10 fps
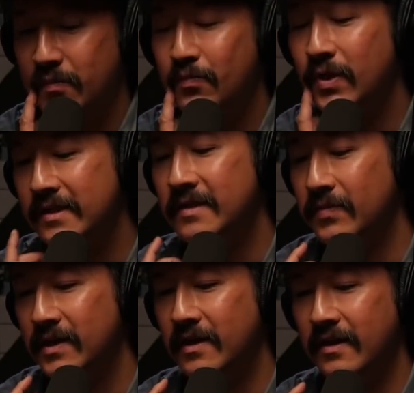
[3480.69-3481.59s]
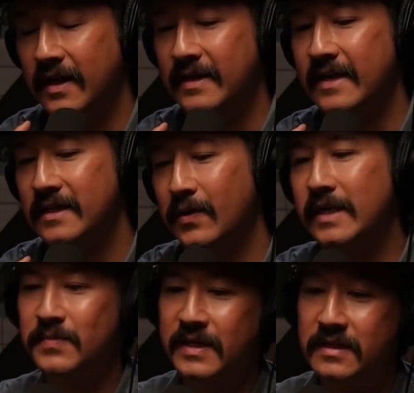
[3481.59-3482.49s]
to put it simply, like that's how I
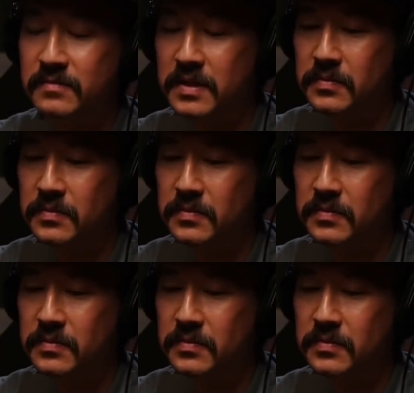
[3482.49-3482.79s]
explain it to